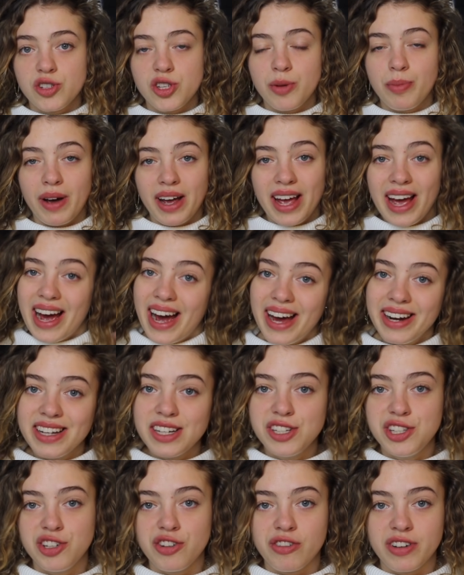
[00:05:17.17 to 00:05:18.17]
So by
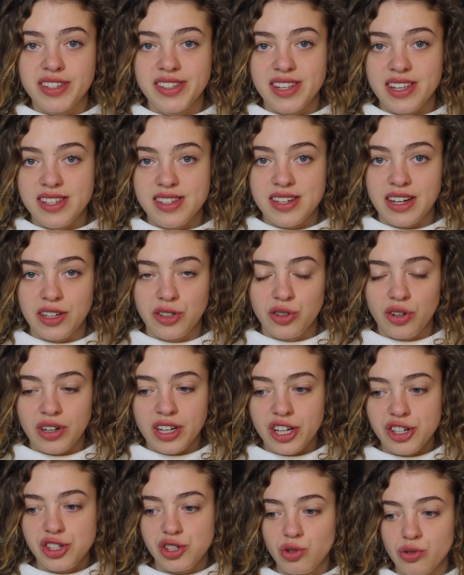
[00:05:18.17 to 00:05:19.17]
adding to your existing
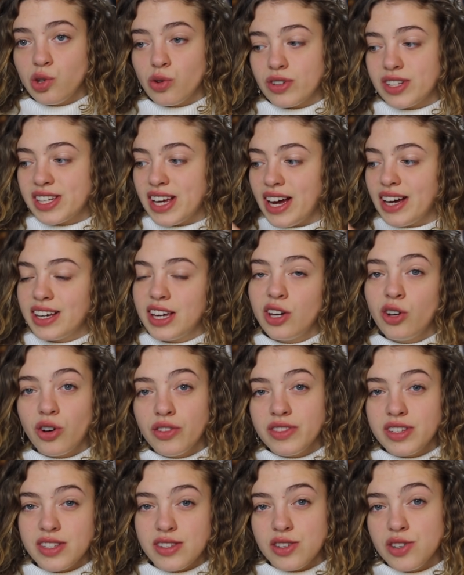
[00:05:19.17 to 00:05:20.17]
knowledge, you're tacking
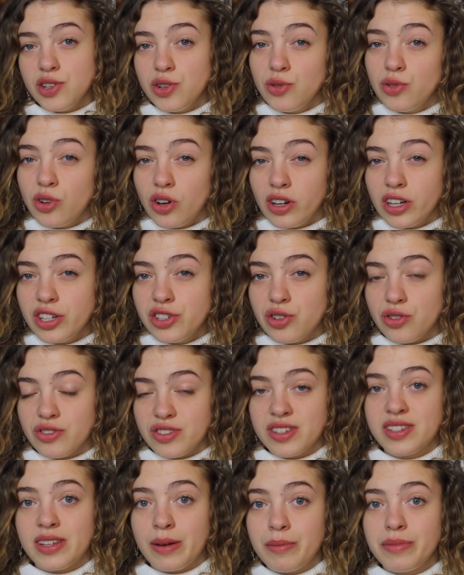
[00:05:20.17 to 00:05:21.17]
on this new knowledge
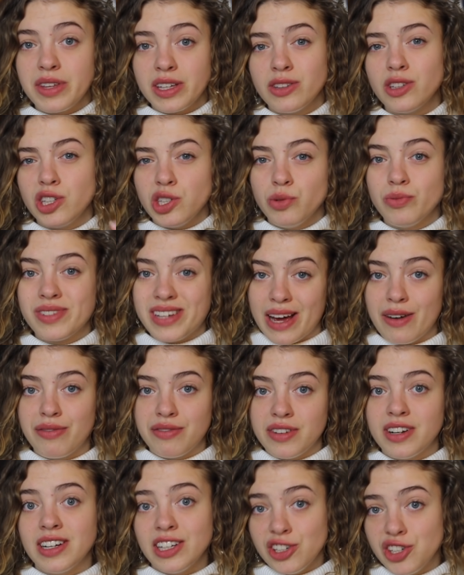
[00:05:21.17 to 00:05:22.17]
onto something that you
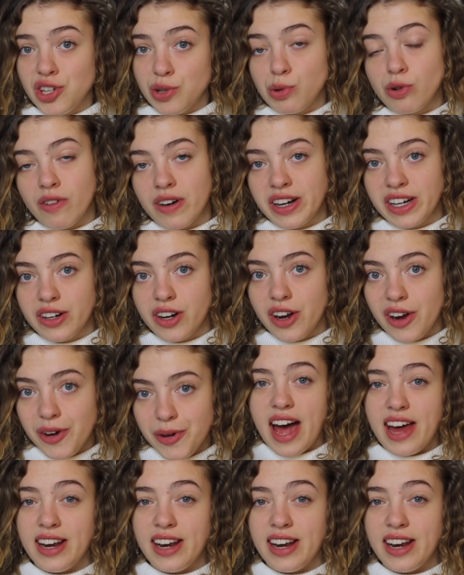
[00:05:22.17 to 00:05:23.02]
definitely do already know.